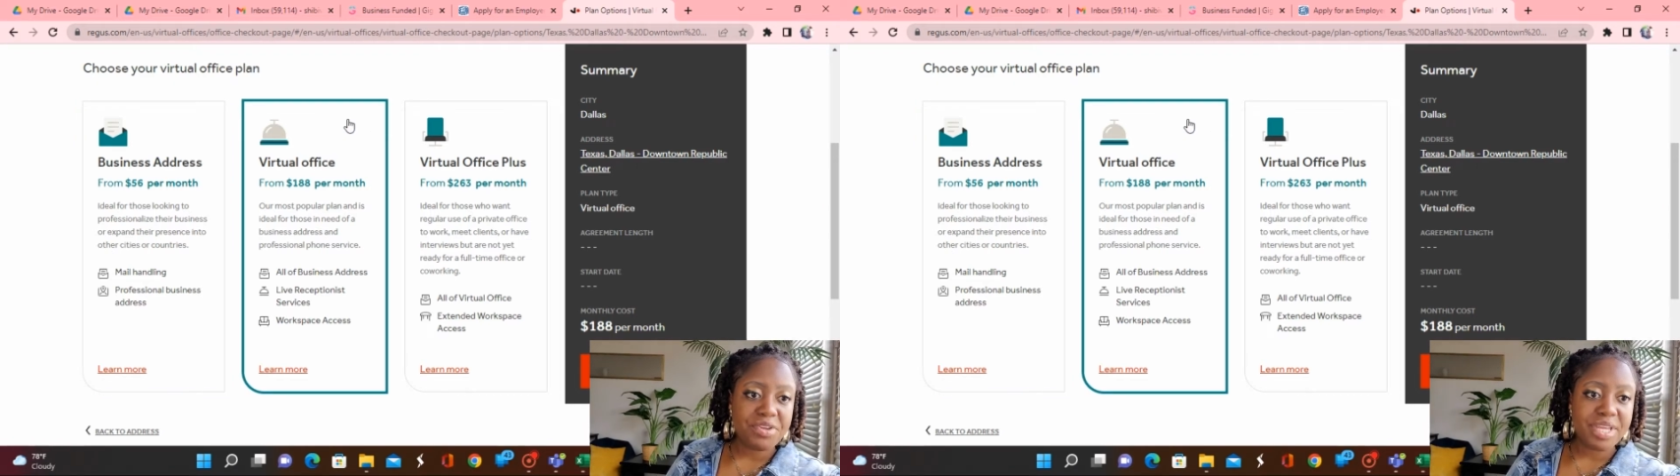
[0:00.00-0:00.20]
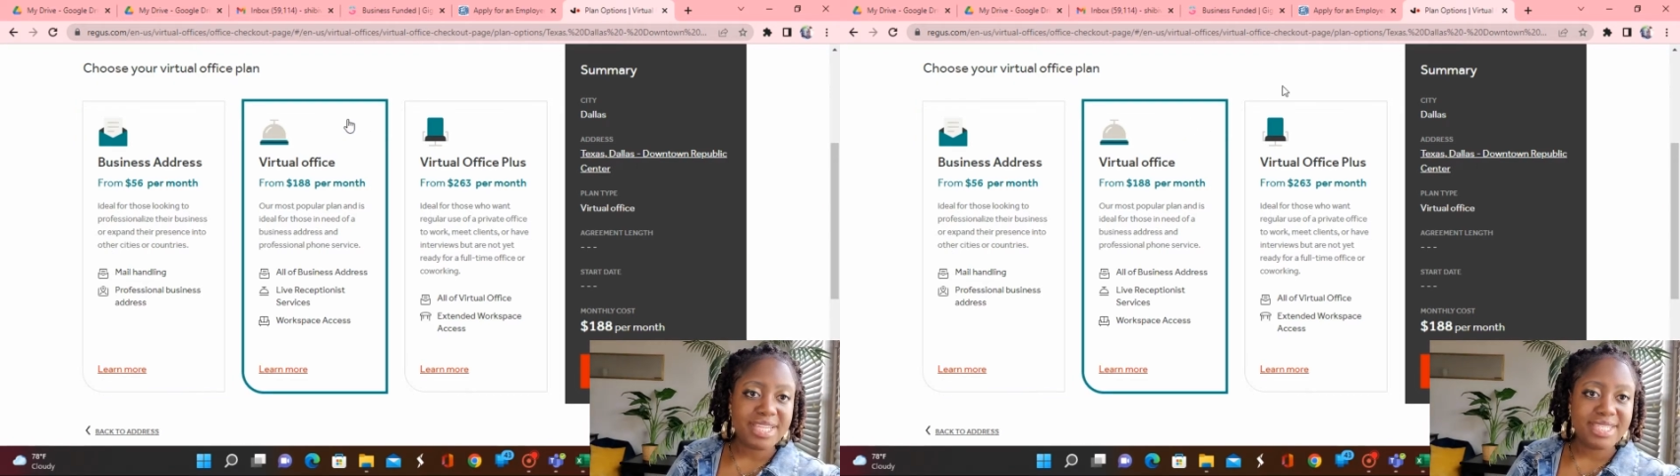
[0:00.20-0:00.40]

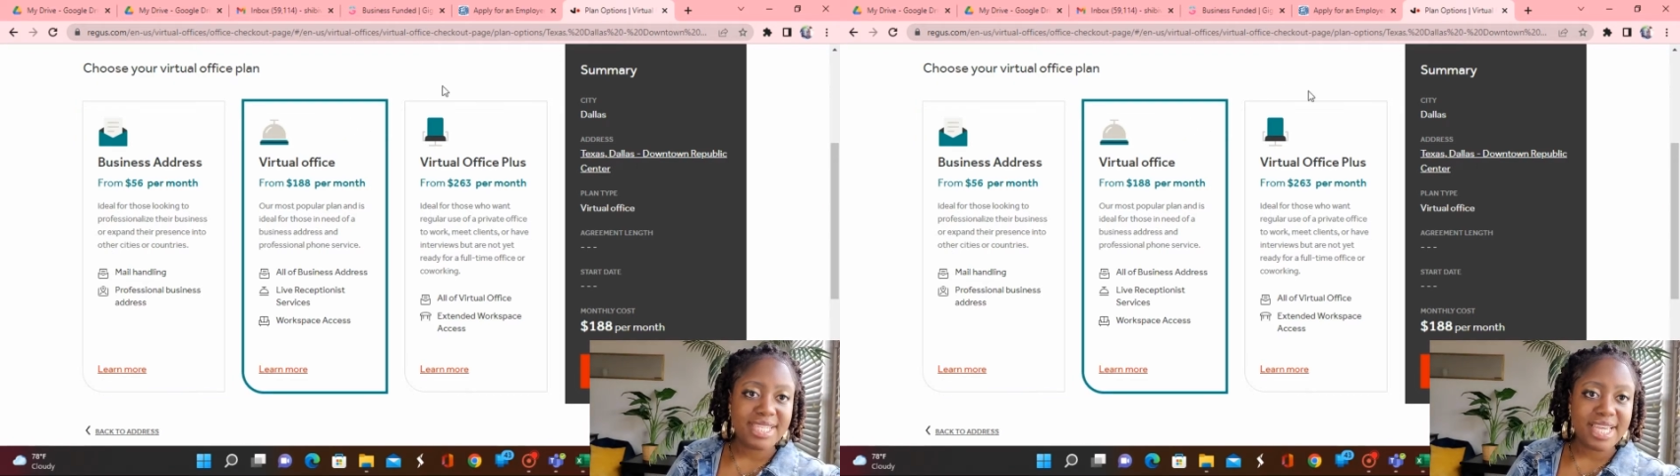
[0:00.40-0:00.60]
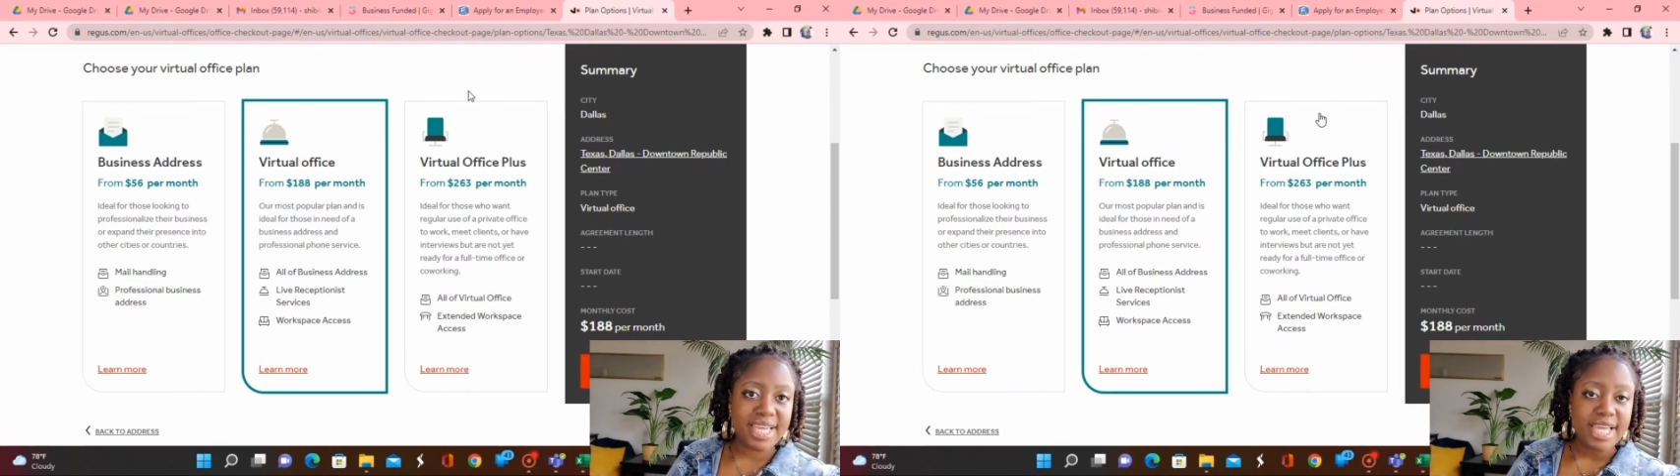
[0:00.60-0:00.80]
you can
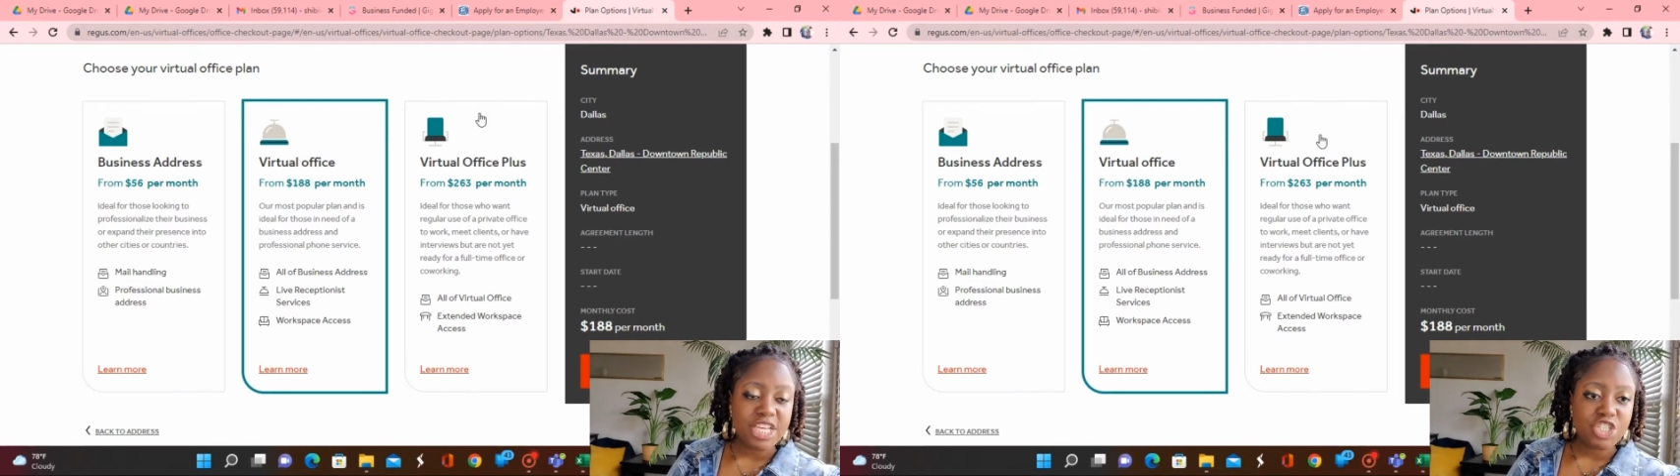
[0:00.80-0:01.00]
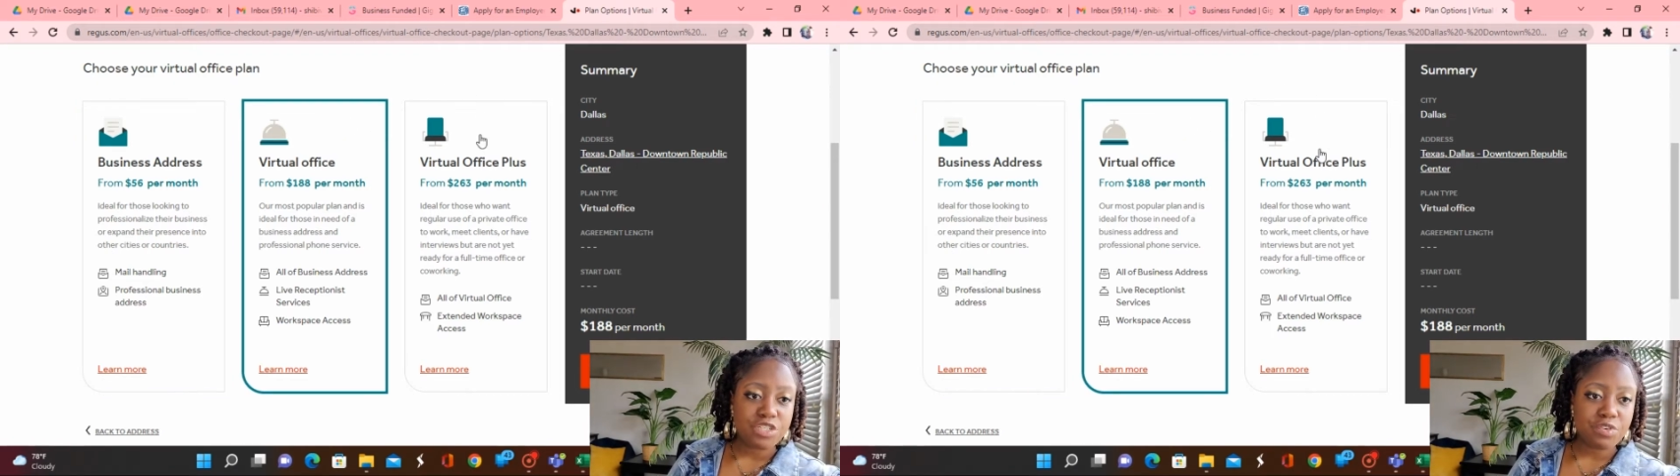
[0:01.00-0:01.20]
see
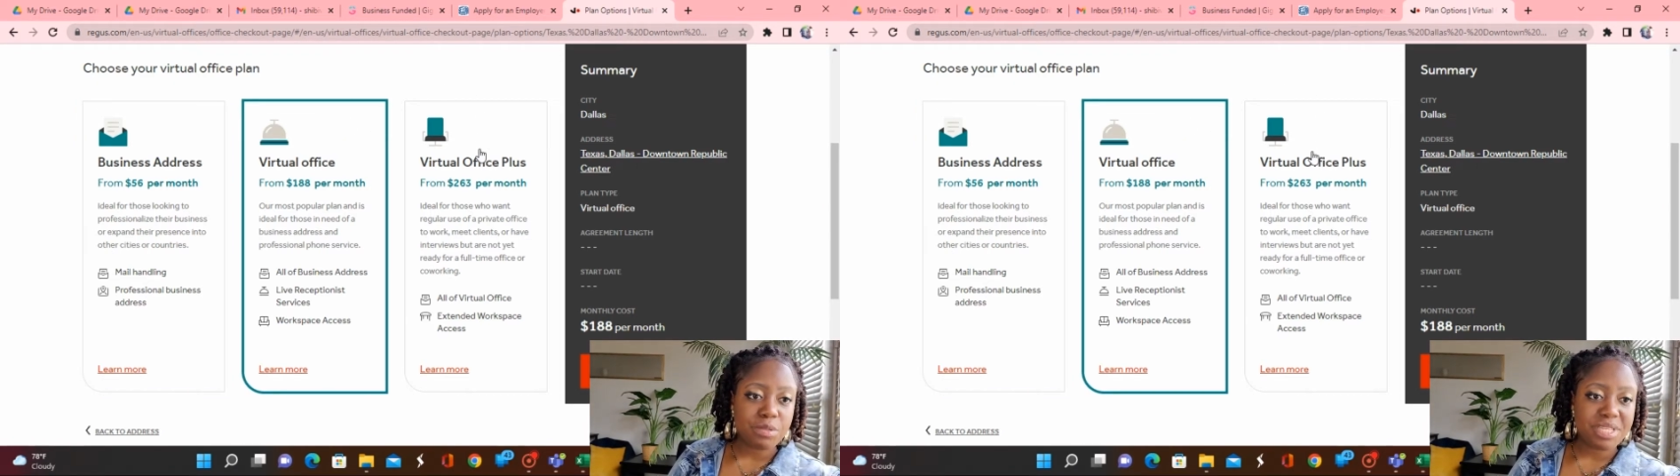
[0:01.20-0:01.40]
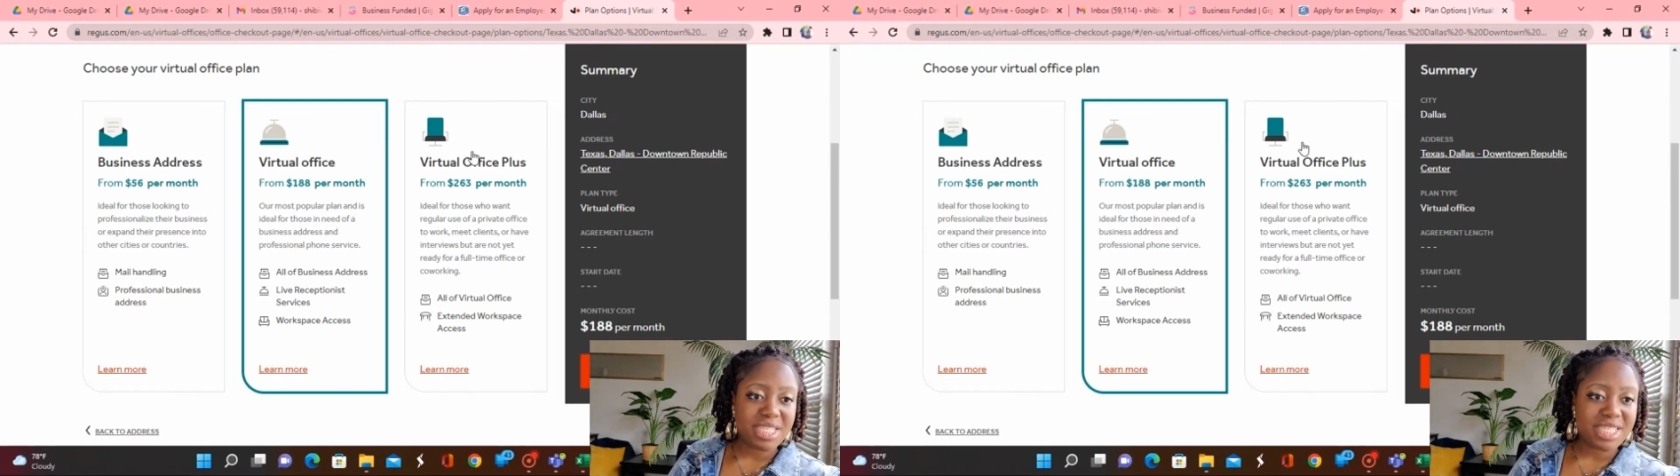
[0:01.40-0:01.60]
just for
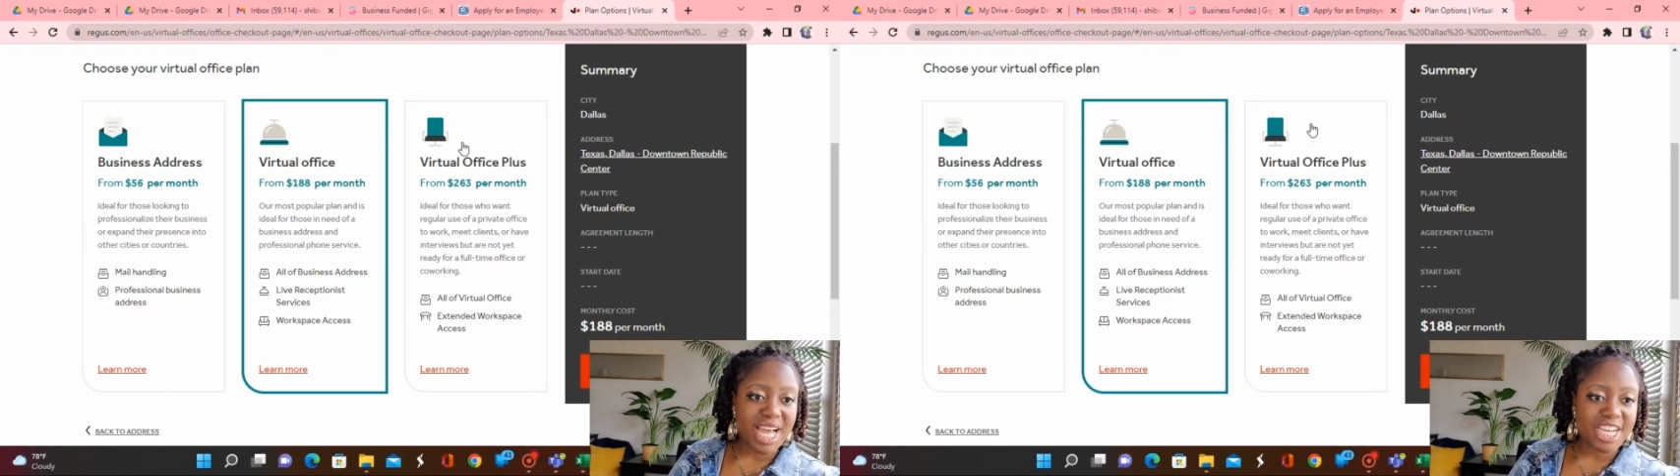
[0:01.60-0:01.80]
the business address,